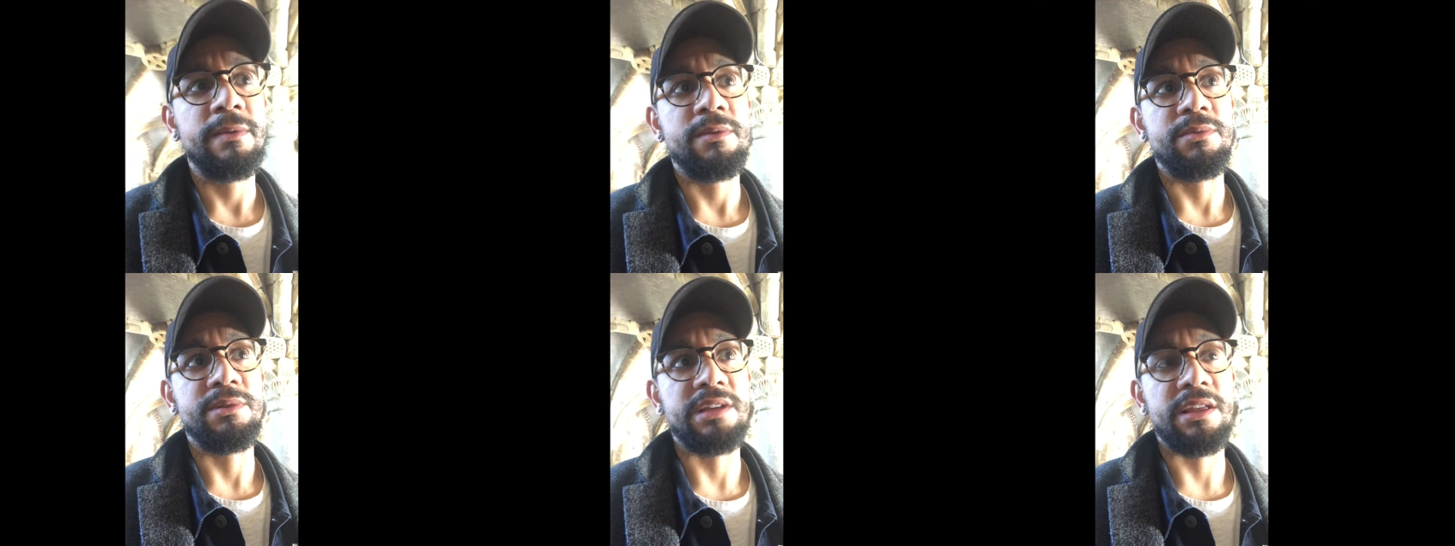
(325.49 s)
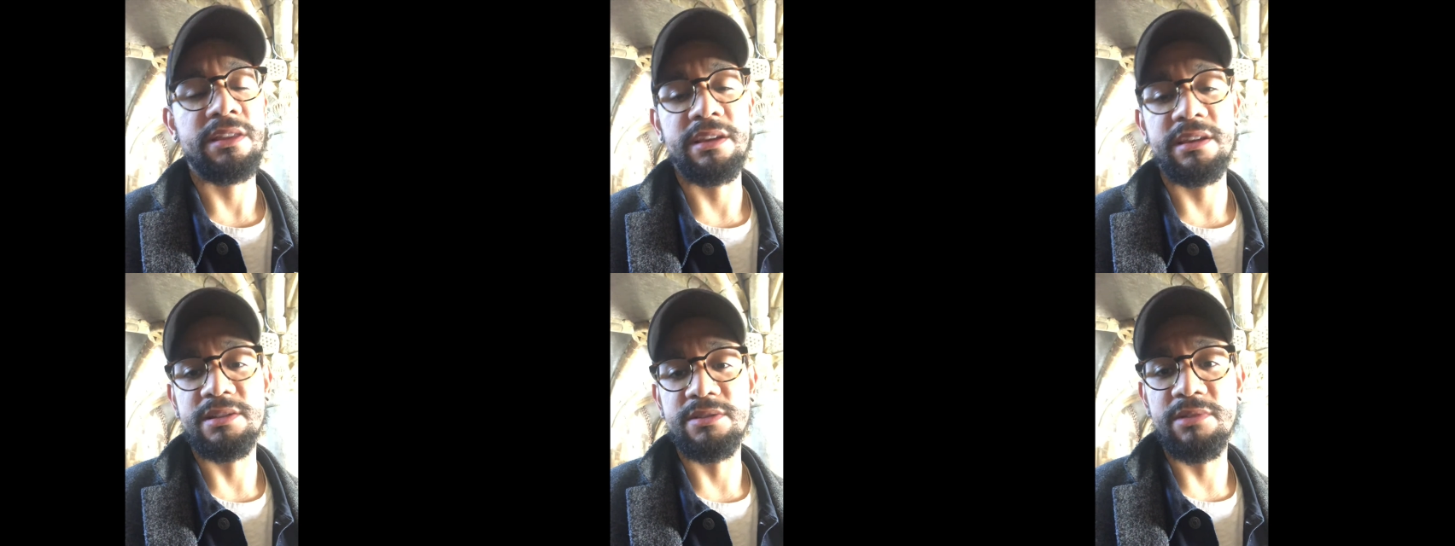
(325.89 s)
which I
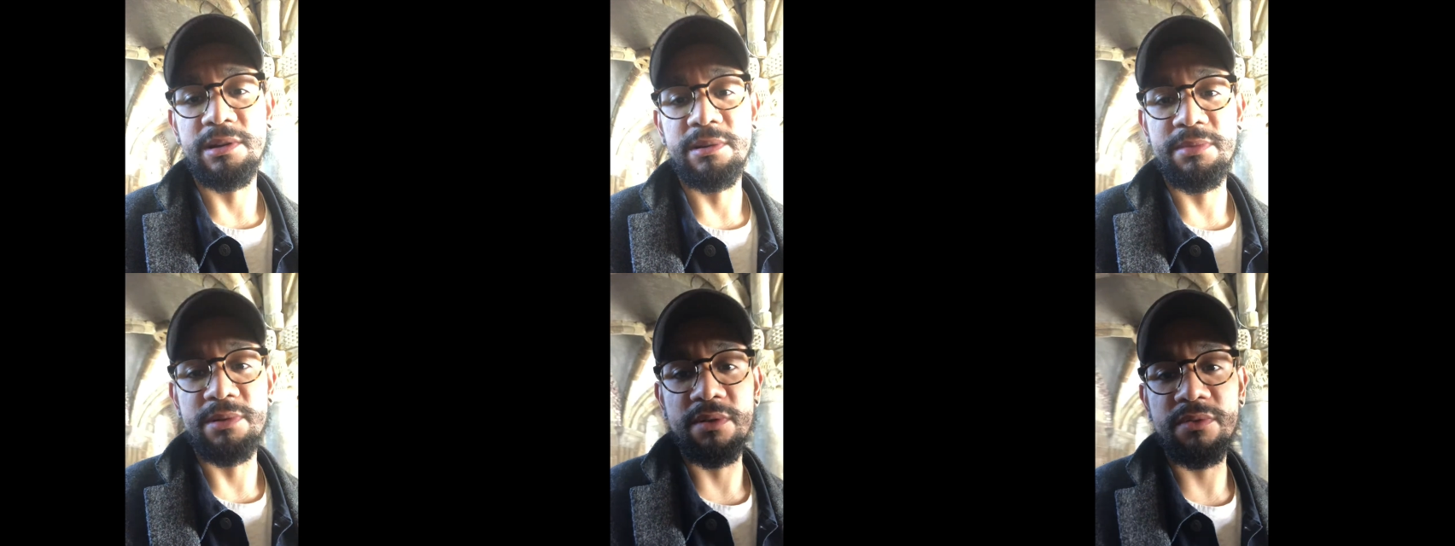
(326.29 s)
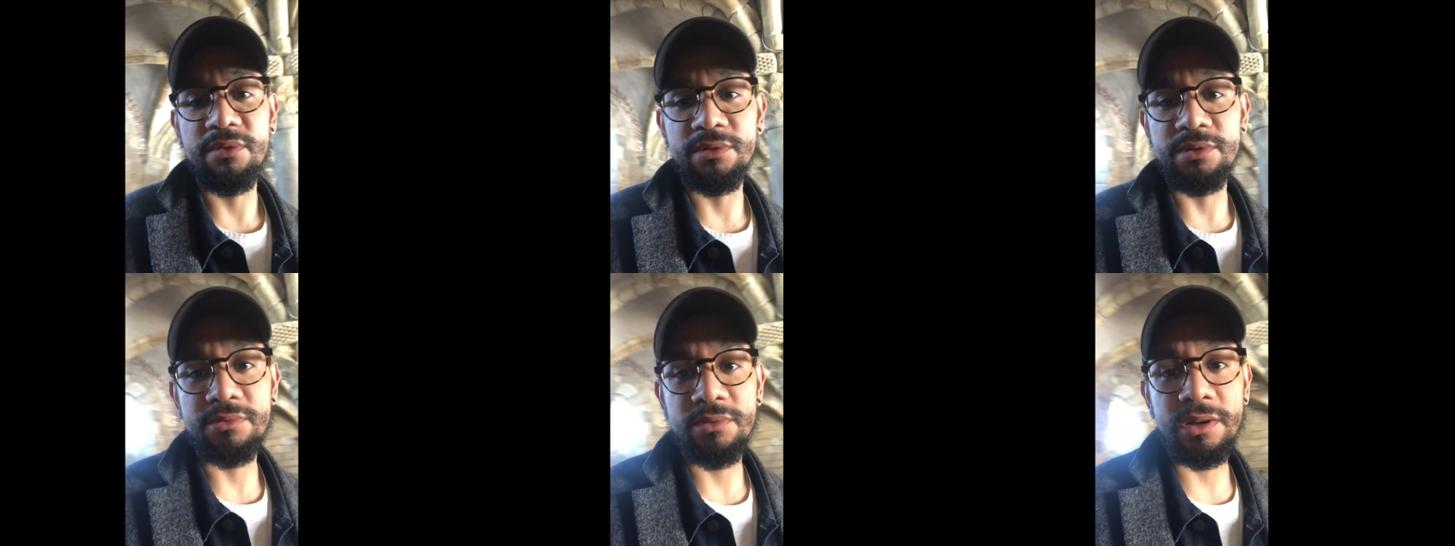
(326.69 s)
think is really
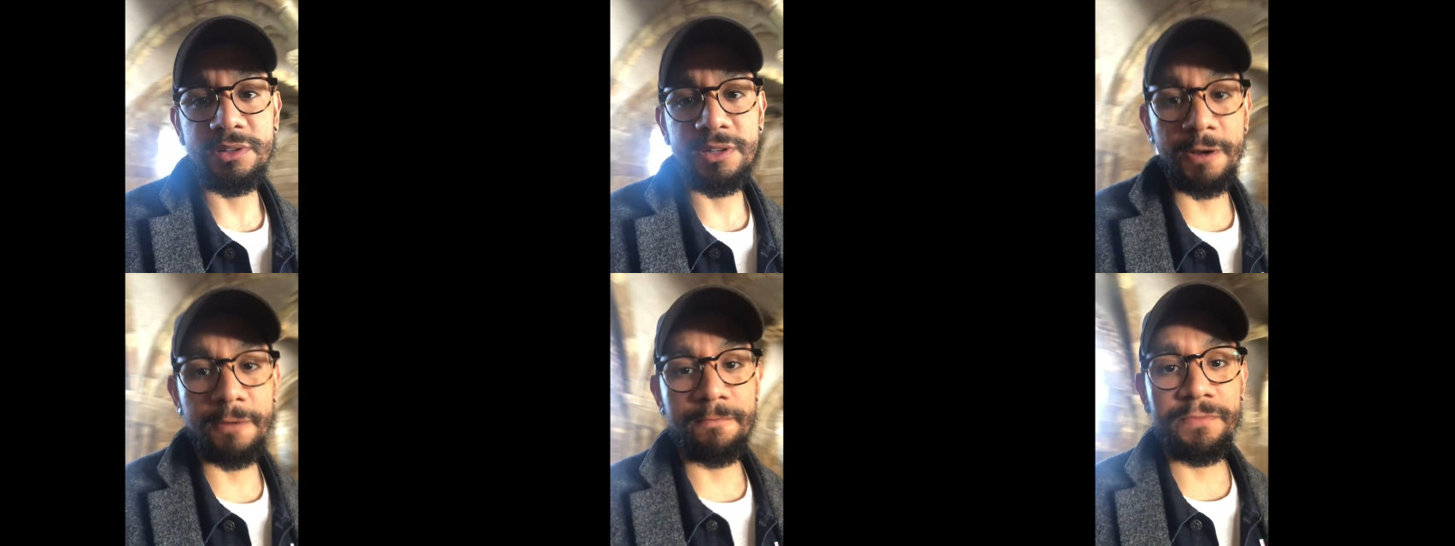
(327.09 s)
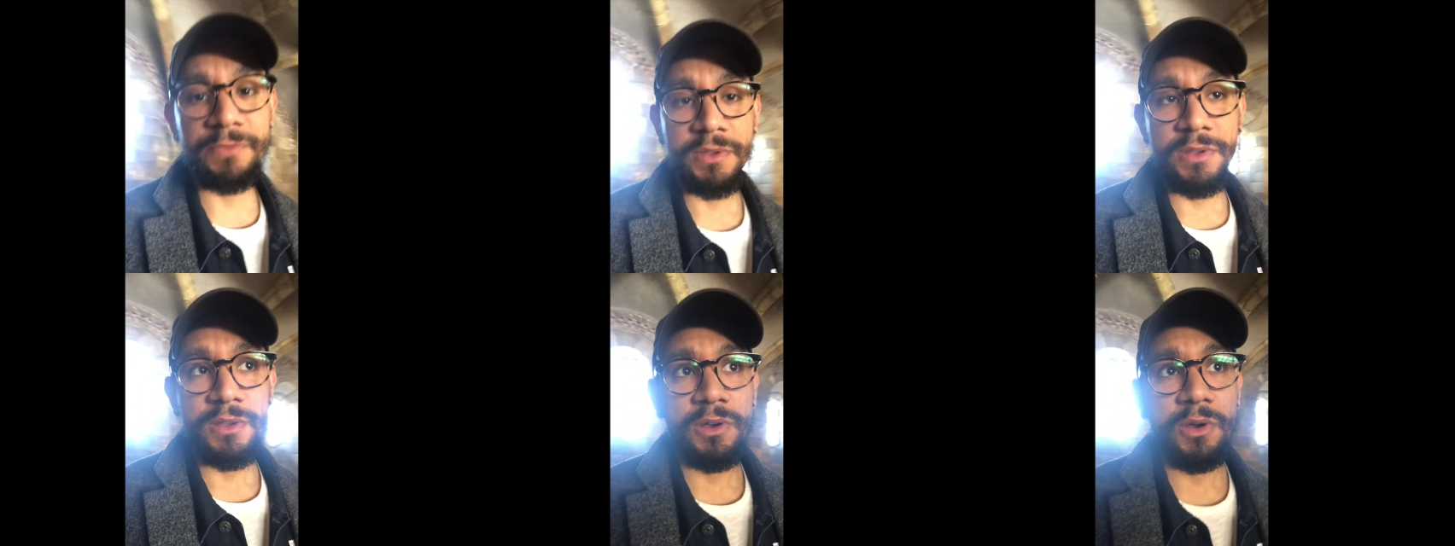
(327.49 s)
beautiful as well. So,
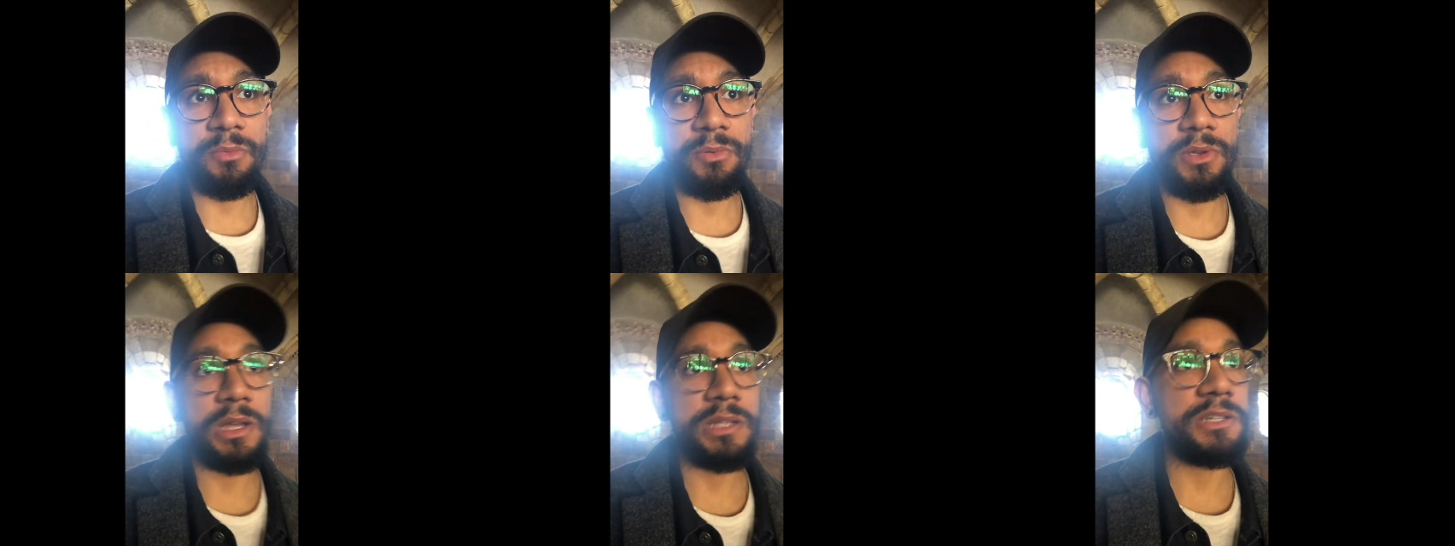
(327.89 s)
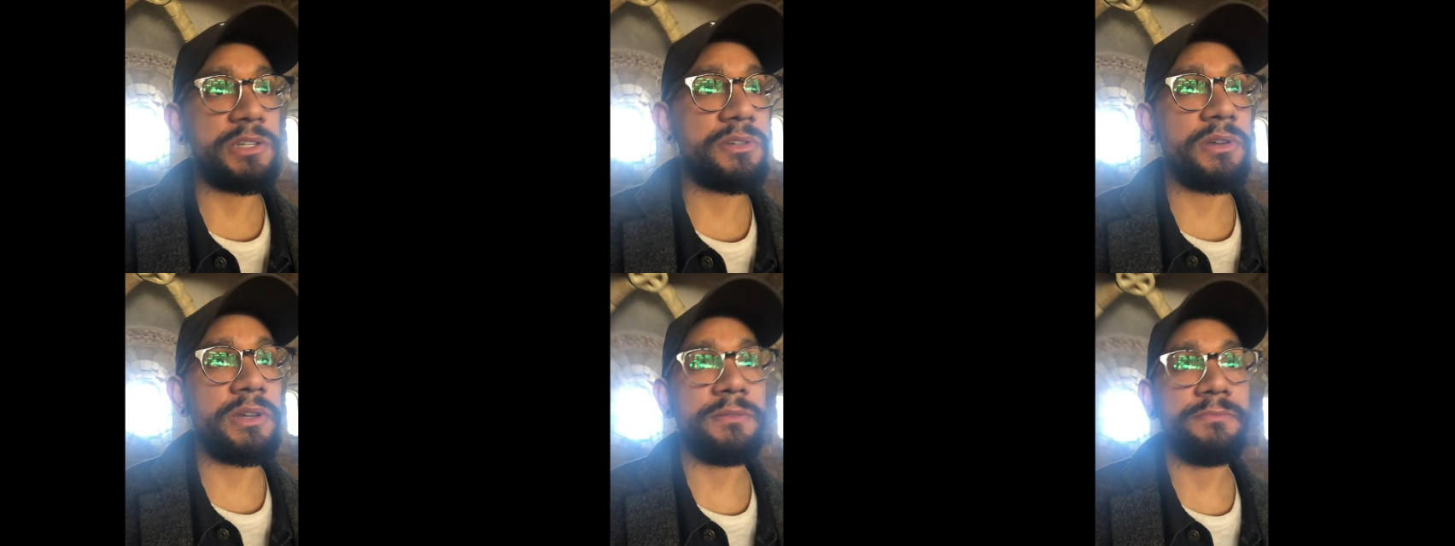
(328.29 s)
hope you guys
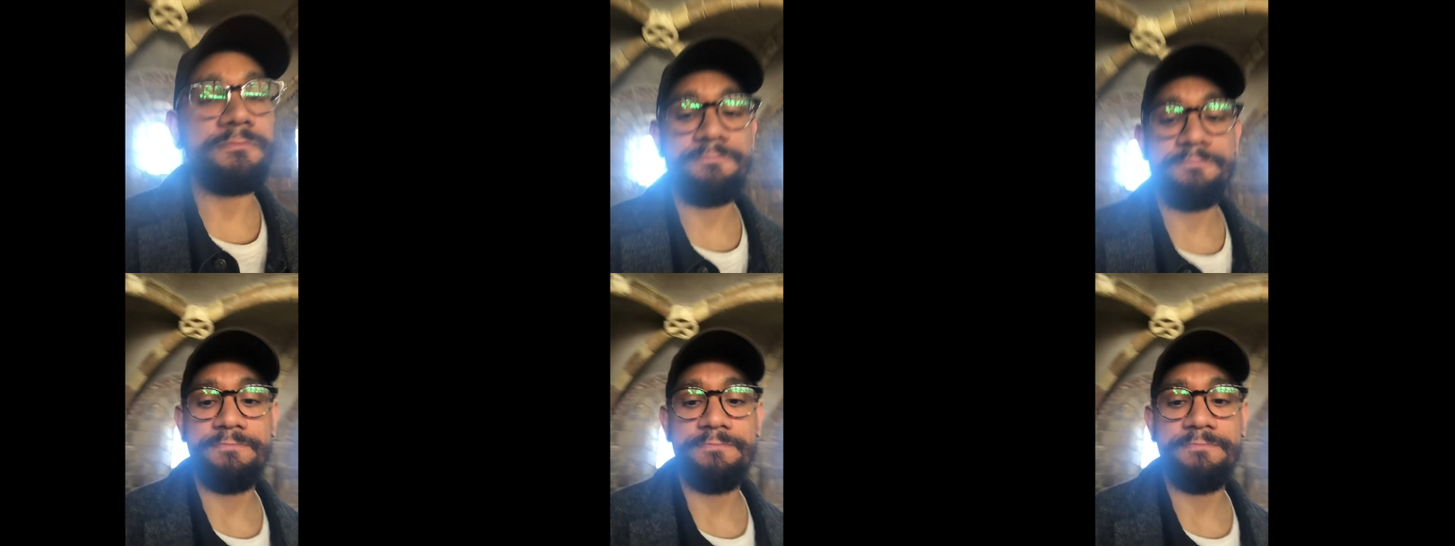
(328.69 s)
enjoyed it.